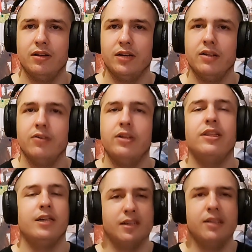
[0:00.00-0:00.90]
Yeah,
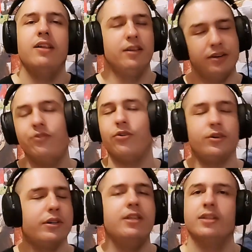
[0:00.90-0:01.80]
right there. That's
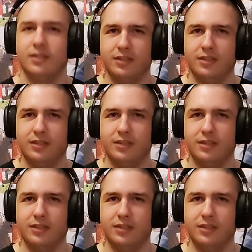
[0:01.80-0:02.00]
so good.